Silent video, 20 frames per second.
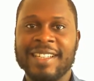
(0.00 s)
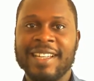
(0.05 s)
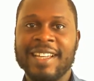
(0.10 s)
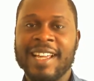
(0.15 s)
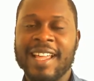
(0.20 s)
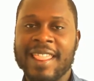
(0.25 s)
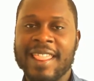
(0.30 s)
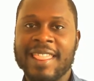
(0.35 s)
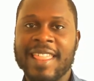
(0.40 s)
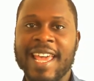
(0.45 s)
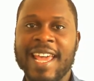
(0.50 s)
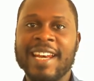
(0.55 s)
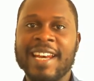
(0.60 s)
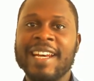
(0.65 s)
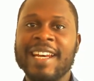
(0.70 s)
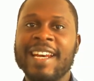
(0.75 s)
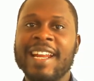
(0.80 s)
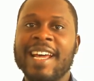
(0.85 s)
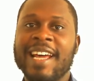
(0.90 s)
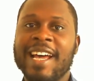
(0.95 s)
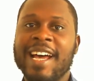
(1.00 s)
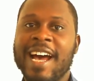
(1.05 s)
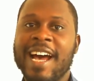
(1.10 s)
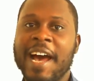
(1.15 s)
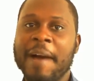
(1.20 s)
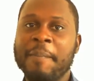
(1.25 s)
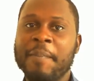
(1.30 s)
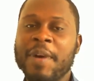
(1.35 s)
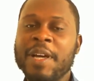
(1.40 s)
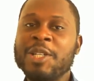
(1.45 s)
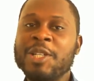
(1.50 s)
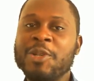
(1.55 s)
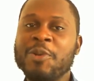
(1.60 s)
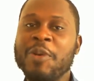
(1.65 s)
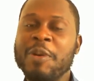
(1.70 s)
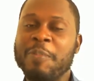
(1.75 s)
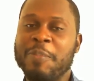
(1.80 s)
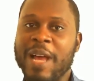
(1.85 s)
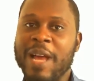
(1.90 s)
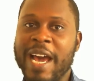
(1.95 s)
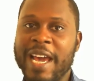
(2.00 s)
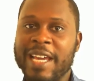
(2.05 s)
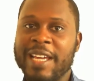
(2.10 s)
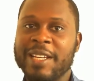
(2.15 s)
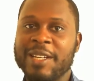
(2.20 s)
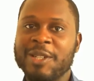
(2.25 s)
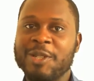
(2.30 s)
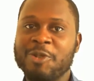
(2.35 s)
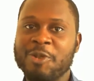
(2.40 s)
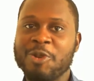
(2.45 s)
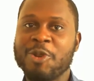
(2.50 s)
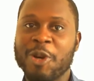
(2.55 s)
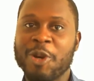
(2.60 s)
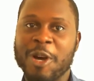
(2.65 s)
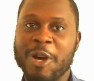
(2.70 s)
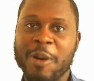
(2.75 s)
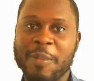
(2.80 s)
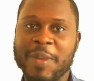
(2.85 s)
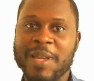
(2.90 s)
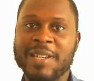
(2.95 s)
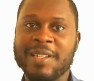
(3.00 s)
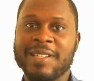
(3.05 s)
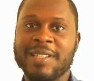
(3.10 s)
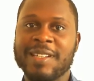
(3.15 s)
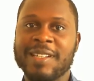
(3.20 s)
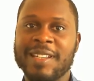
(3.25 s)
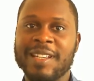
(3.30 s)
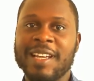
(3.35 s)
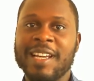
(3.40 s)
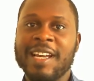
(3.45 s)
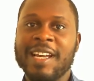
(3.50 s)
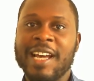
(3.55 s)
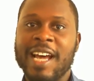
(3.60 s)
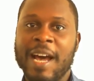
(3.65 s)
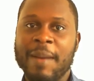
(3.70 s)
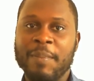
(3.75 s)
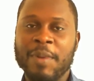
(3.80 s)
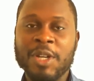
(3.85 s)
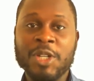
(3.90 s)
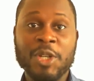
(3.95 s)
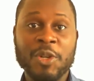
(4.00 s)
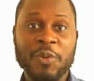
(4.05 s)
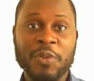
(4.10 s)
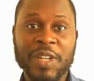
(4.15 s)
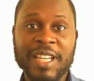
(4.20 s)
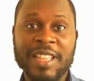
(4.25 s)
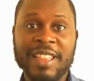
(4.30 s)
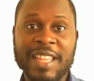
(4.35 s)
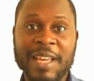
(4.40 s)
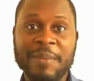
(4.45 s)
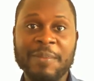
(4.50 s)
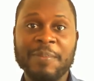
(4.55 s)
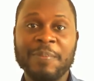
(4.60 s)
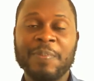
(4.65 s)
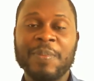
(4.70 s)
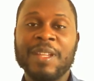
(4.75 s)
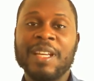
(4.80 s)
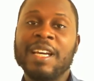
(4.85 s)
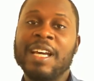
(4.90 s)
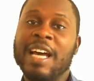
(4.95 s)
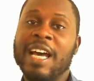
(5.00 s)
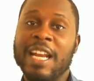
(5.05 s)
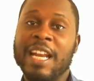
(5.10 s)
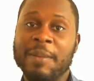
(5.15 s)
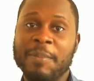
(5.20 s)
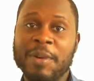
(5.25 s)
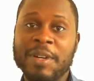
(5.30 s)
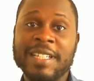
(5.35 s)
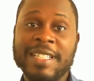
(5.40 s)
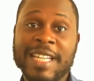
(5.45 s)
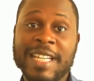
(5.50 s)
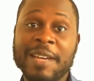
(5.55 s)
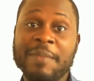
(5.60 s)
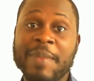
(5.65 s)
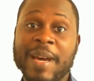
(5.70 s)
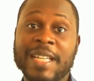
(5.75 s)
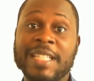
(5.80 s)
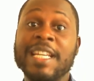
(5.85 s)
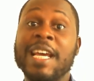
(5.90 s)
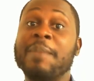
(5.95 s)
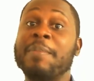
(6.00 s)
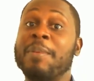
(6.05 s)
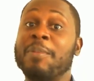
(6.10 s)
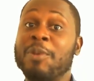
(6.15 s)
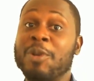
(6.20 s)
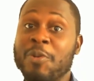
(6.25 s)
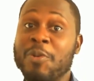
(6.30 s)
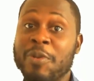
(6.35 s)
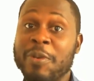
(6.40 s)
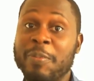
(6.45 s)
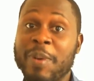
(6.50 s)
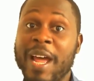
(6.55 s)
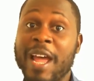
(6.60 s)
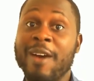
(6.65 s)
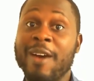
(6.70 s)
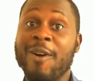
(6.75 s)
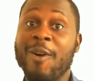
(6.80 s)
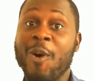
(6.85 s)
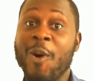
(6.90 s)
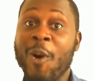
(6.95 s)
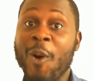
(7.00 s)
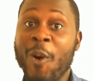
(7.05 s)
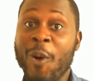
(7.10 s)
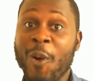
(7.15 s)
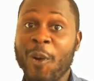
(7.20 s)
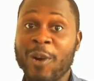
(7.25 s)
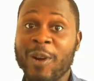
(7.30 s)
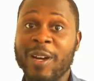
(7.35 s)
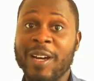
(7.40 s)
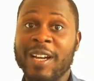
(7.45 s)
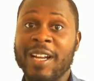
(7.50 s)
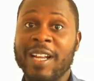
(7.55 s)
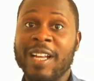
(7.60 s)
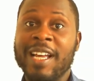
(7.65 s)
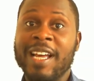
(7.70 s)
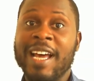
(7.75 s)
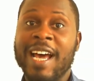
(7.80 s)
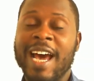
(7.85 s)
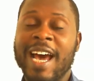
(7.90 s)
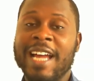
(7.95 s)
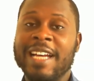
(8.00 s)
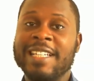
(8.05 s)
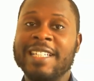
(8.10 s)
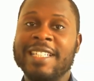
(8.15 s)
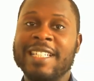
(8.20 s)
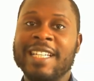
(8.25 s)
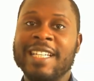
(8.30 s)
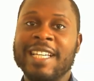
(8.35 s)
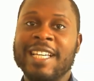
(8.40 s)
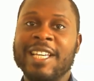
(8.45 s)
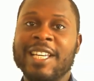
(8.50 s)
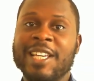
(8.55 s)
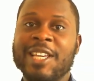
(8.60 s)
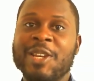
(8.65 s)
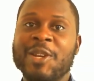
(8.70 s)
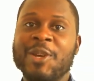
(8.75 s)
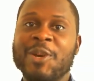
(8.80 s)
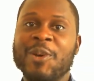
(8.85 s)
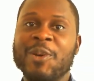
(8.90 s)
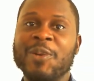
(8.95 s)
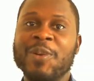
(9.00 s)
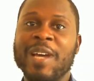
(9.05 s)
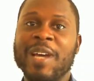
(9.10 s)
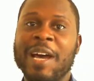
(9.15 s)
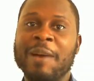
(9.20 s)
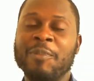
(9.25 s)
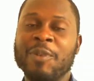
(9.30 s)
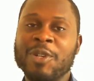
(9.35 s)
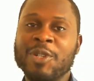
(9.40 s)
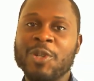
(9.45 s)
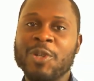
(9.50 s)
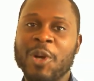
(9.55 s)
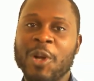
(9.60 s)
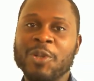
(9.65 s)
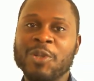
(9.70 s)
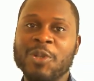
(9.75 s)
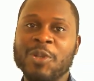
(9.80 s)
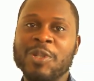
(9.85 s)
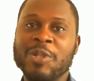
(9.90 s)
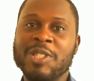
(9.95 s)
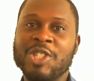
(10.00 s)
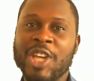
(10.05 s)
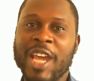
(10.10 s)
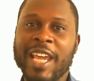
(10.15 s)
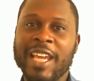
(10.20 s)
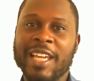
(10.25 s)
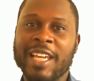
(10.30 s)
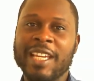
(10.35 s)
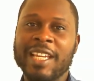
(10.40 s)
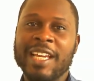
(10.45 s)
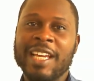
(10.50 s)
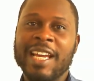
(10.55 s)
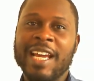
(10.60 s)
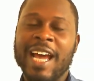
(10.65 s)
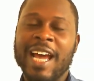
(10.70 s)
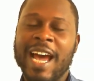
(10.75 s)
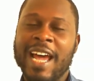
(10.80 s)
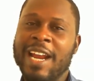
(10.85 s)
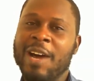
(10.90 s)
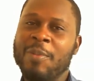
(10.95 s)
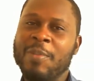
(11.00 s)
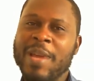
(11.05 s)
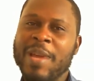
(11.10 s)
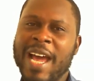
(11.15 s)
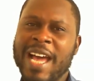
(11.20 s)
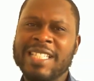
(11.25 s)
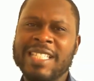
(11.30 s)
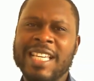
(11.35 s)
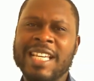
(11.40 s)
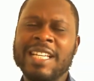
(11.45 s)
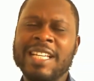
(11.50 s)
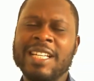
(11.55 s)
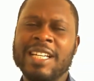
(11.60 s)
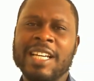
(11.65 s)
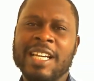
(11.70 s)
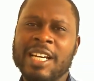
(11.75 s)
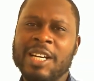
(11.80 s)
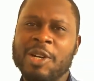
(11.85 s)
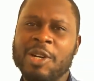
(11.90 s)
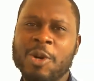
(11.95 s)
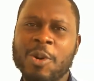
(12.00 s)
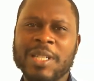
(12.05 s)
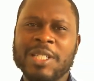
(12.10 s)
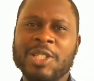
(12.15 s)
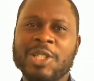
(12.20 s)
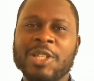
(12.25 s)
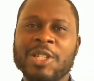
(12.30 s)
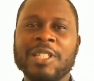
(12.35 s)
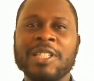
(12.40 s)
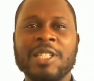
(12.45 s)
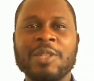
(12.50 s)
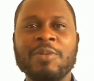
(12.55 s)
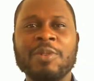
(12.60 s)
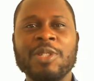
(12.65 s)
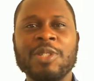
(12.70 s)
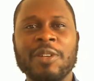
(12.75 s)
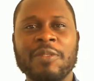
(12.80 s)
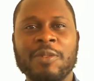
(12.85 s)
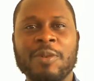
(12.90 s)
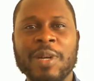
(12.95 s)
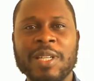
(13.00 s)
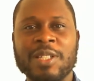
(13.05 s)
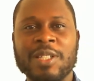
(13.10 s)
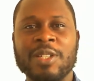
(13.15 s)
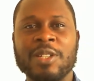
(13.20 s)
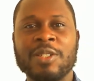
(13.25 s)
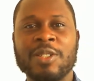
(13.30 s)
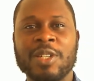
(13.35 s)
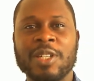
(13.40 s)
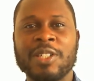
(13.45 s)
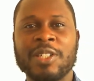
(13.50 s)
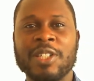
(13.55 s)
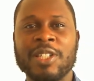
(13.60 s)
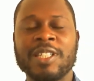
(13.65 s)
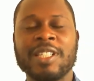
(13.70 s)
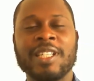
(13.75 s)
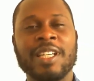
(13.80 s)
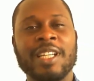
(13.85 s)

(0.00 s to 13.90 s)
Then I'm going to reply to your comment. I'm going to read them, and I'm going to take my time. I'm going to reply all, and I'm going to also check, and I'll be asking series of questions such as,